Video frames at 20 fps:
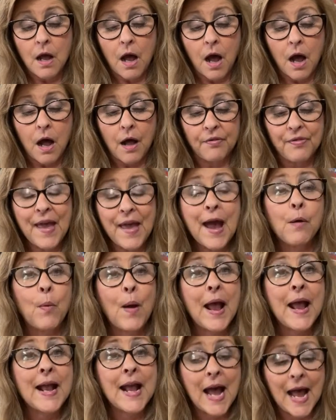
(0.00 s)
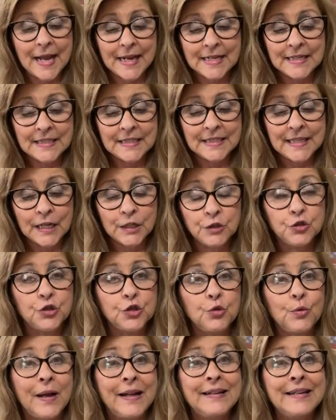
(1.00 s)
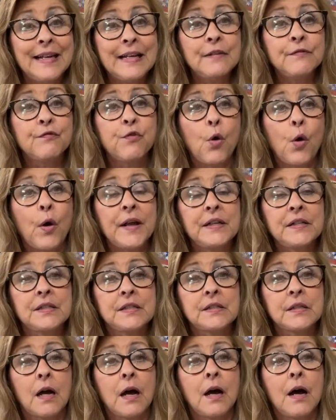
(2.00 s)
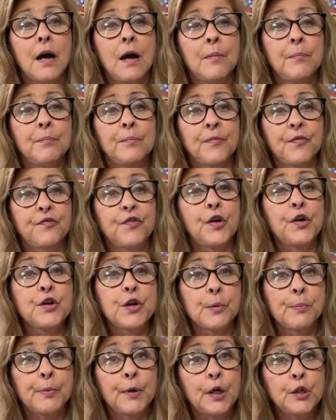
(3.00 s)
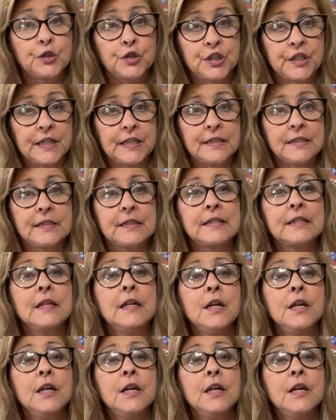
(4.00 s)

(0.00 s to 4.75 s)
Uh, that way I can send you an invoice um, for your purchase